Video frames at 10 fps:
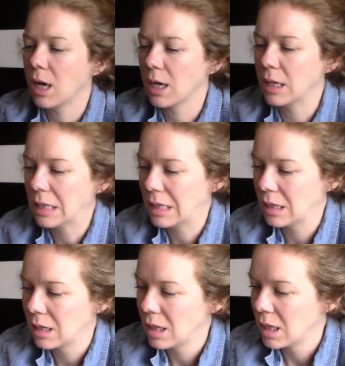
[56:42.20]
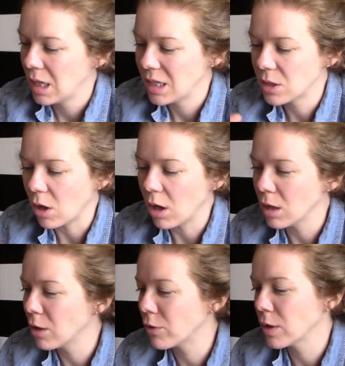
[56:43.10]
and it's
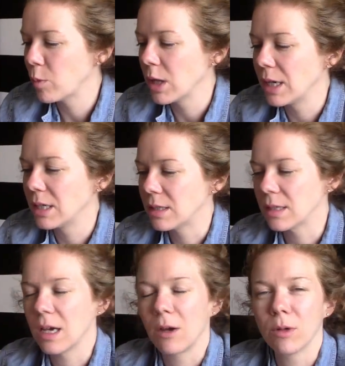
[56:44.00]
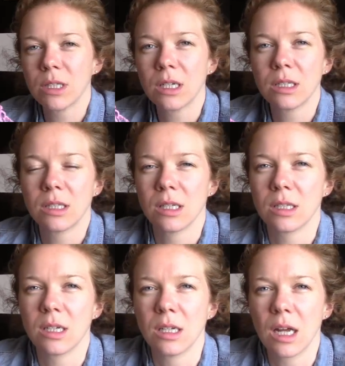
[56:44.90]
all over the place. I wasn't
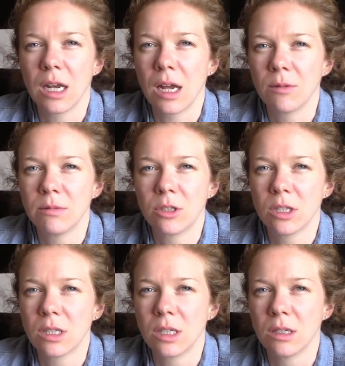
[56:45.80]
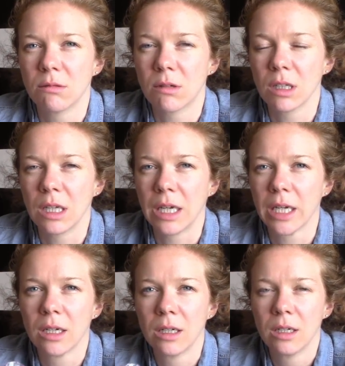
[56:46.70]
consistent, and I just didn't
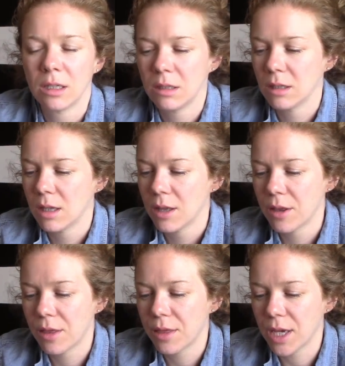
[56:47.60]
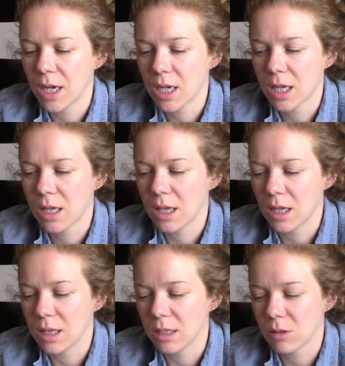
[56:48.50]
really think
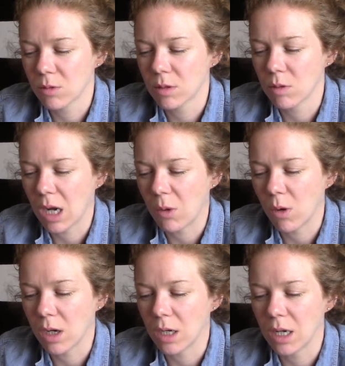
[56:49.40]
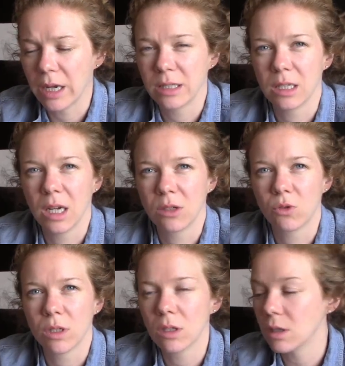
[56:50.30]
that this was what I wanted as an end
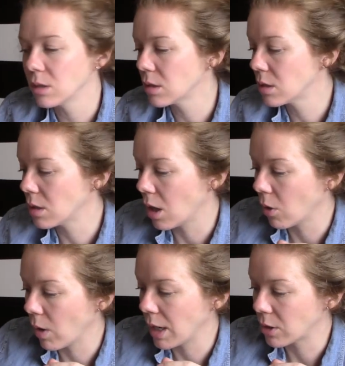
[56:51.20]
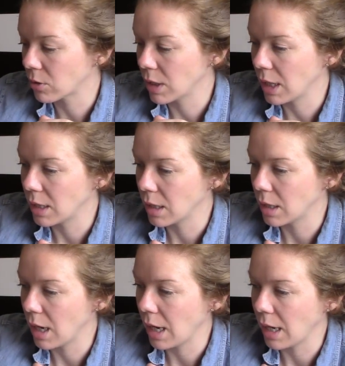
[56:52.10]
result. So I
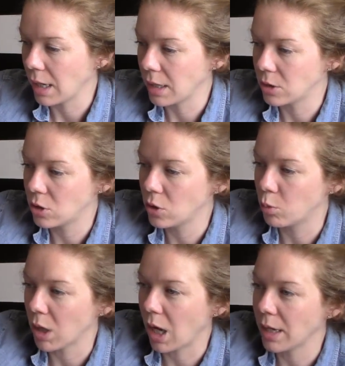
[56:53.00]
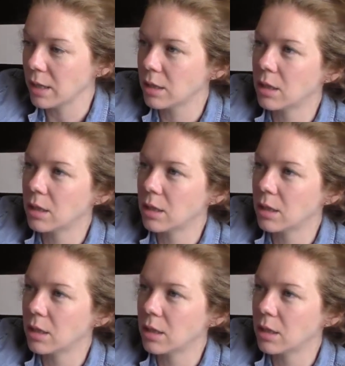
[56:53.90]
created a 2-ply